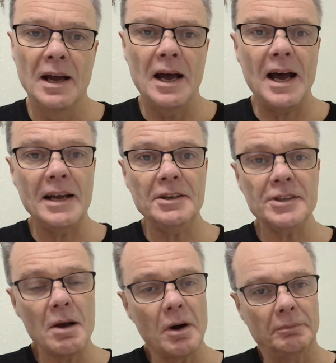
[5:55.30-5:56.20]
and
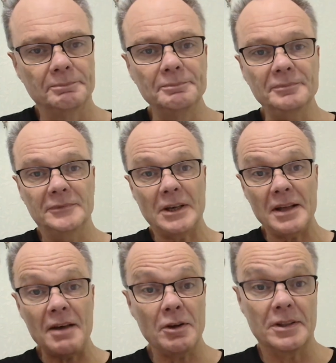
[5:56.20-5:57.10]
so on.
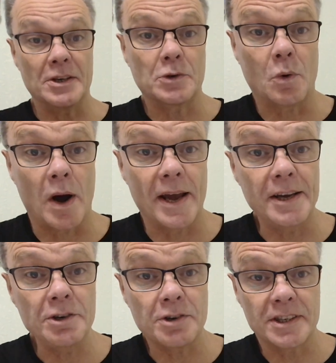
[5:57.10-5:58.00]
So I thought this was quite
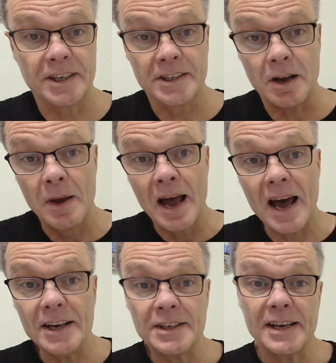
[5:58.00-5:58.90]
interesting. So
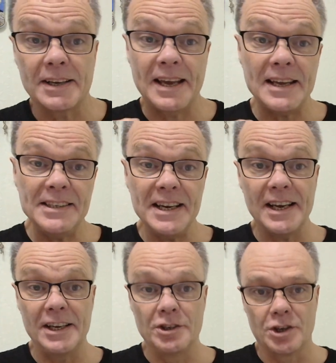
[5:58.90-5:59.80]
actually
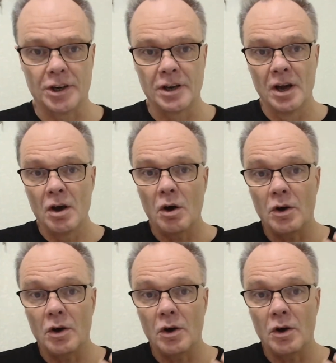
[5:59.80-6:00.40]
getting injured, or